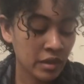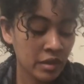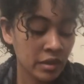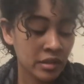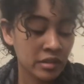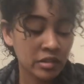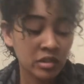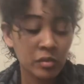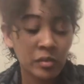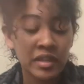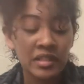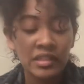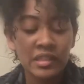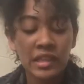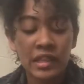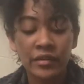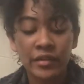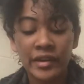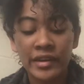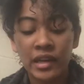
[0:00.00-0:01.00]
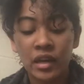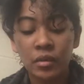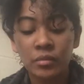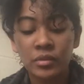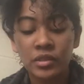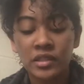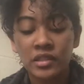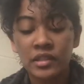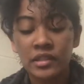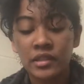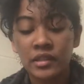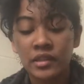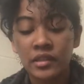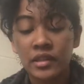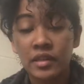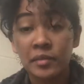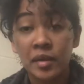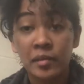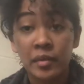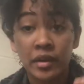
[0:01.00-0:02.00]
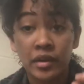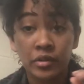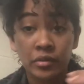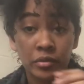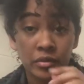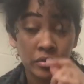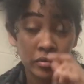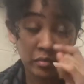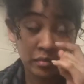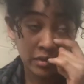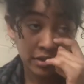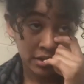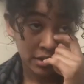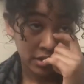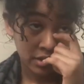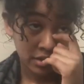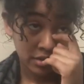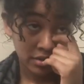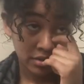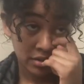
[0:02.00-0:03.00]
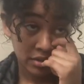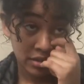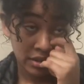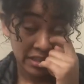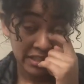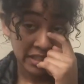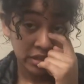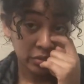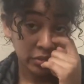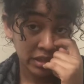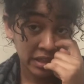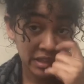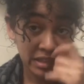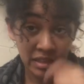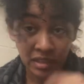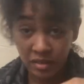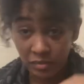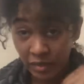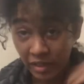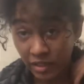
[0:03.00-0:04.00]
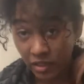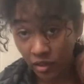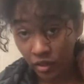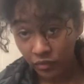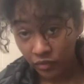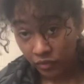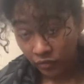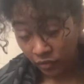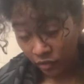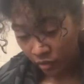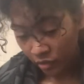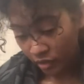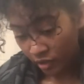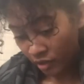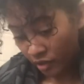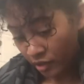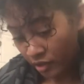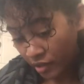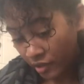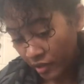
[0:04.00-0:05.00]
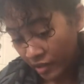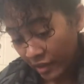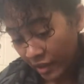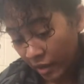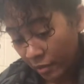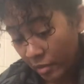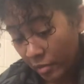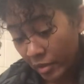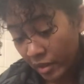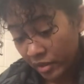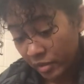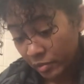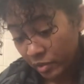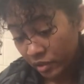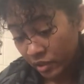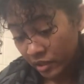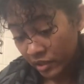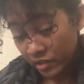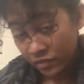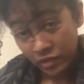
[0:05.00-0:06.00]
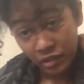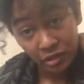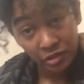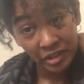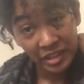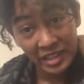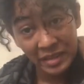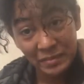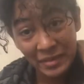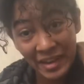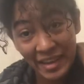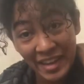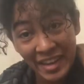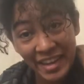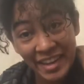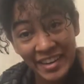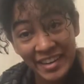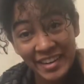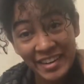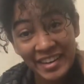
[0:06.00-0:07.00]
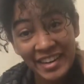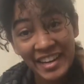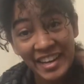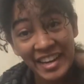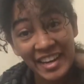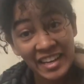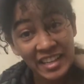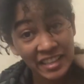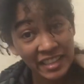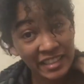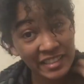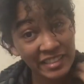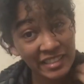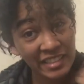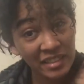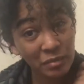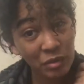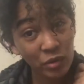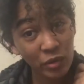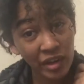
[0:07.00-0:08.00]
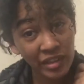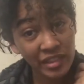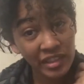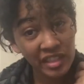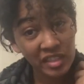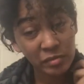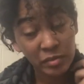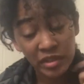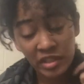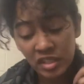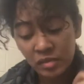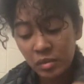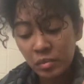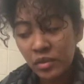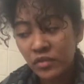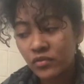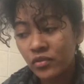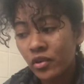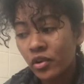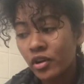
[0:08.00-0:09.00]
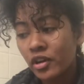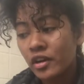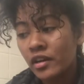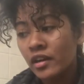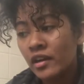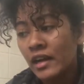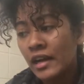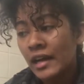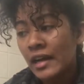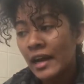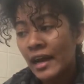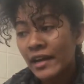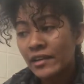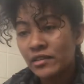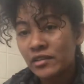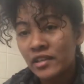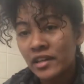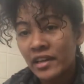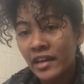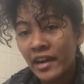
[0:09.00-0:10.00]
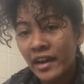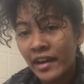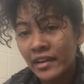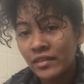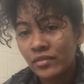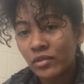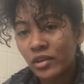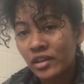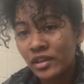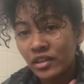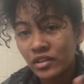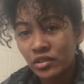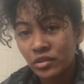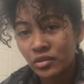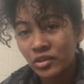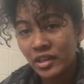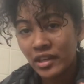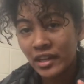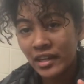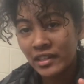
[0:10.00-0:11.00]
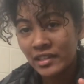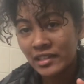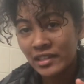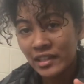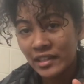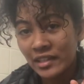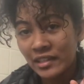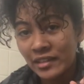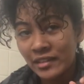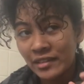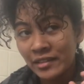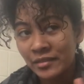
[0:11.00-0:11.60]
So basically right now I'm just sitting in my bathroom, and because I don't want to get this mess all over the floor, I'm about to put this fenugreek in my hair. This is going to be quite the experience. But before I do that, I kind of wanted to show you guys like